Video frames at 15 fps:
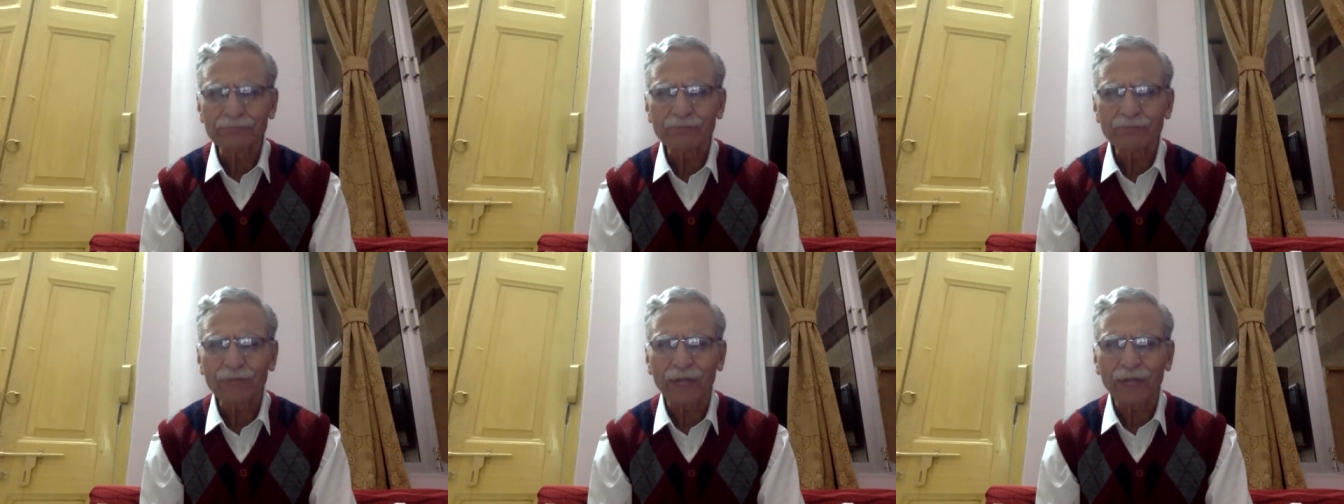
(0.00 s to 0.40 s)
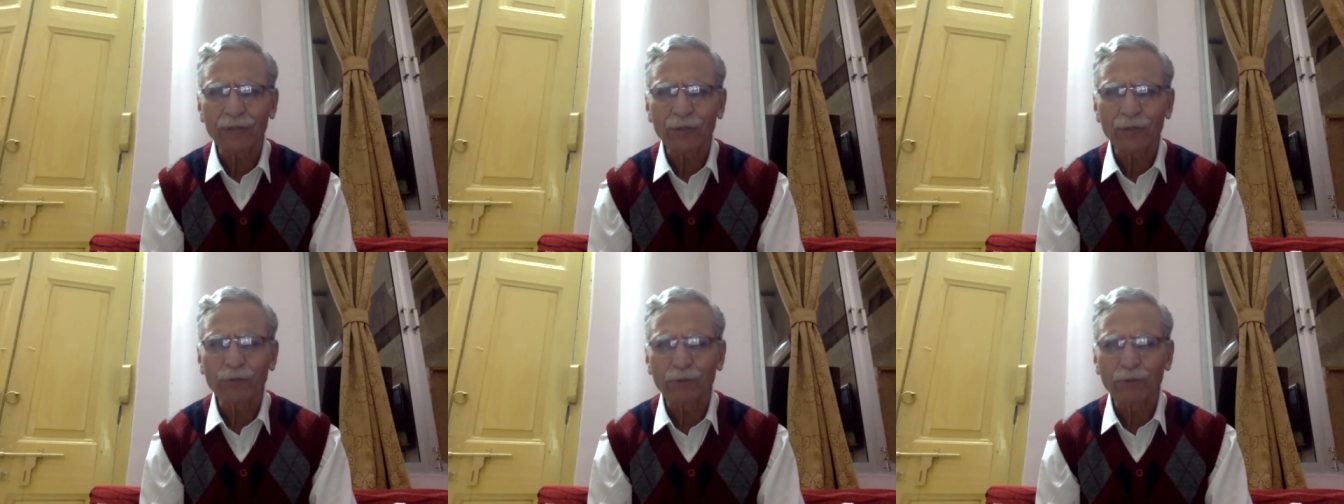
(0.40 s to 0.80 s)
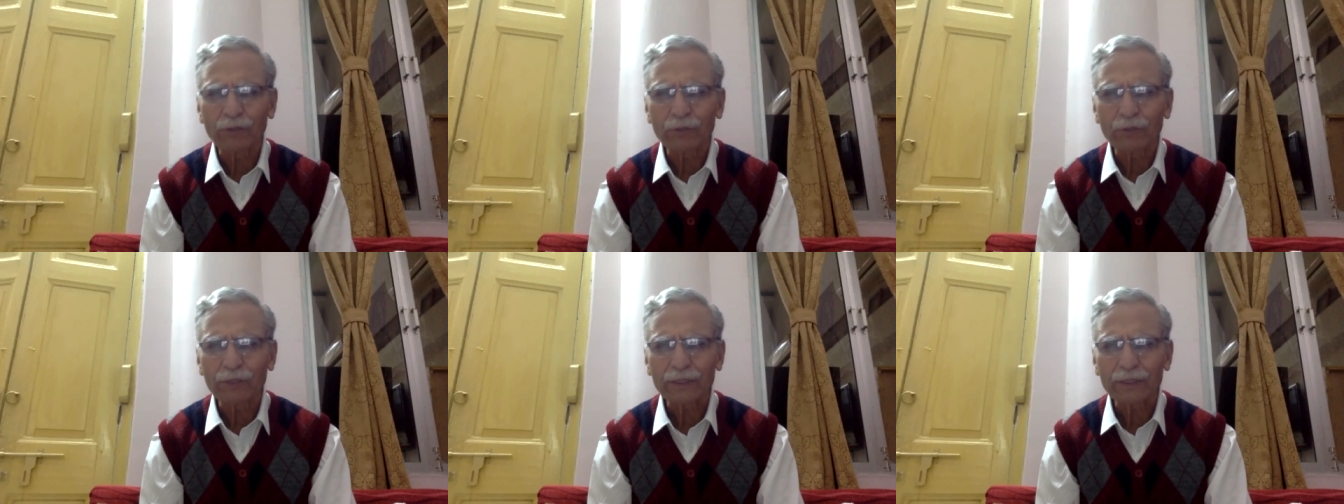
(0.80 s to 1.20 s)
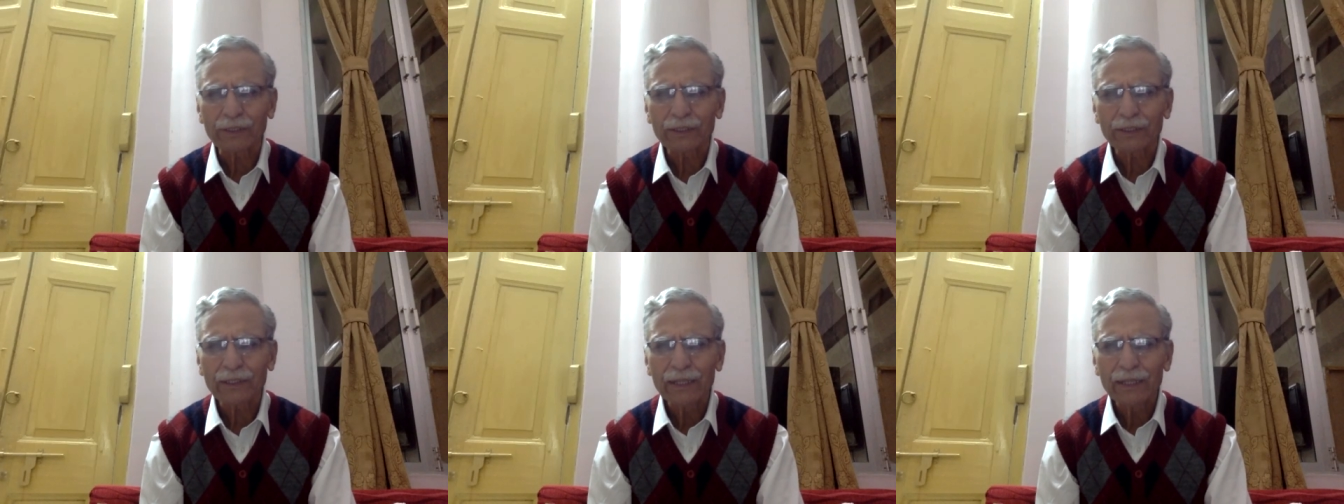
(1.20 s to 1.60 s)
I look forward to
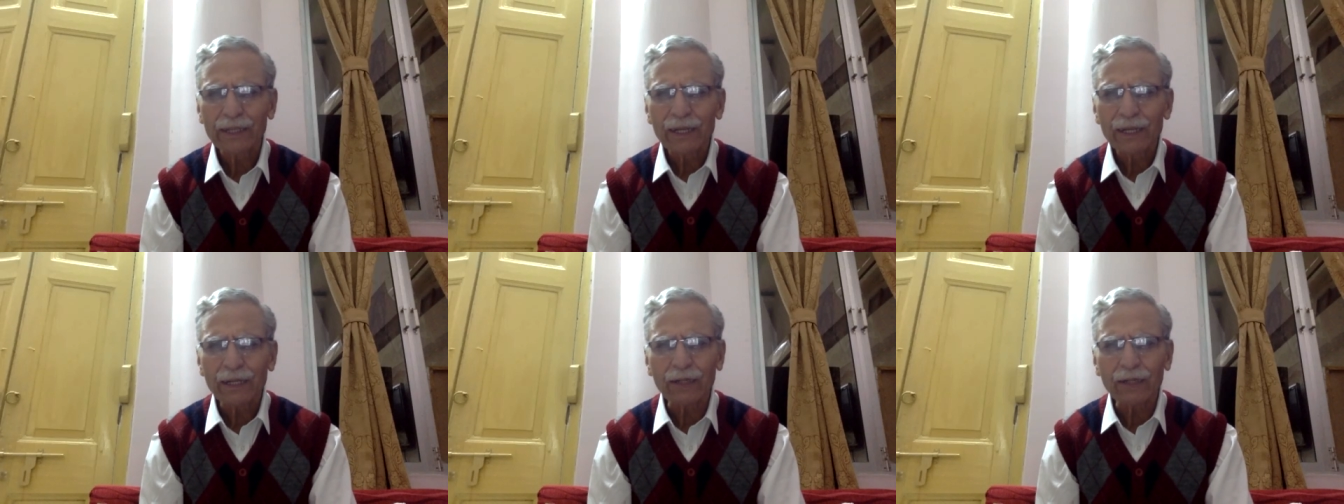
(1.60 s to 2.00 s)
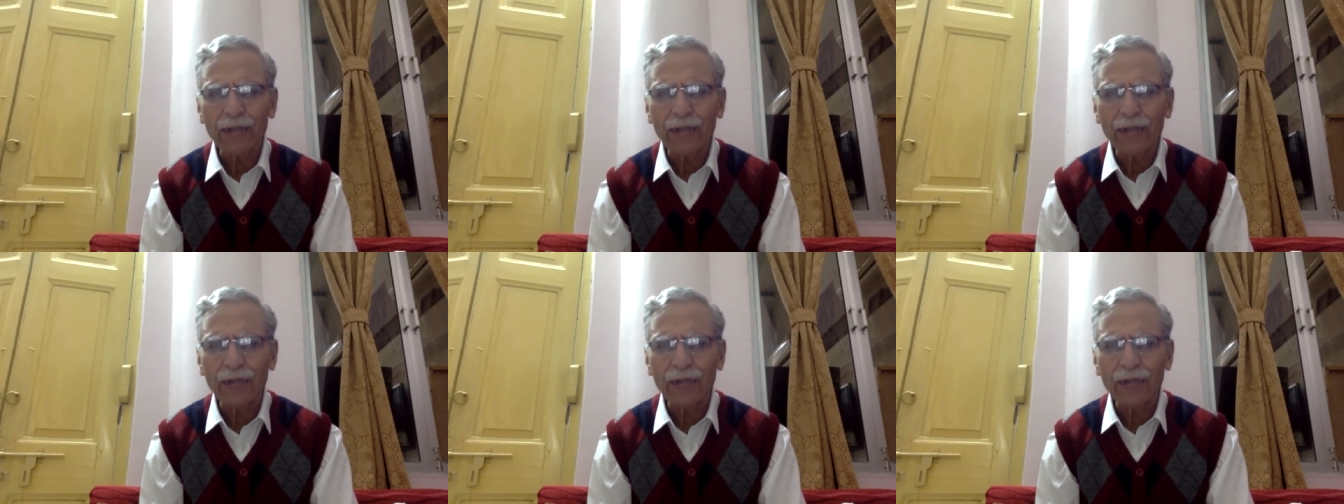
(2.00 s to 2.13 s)
it.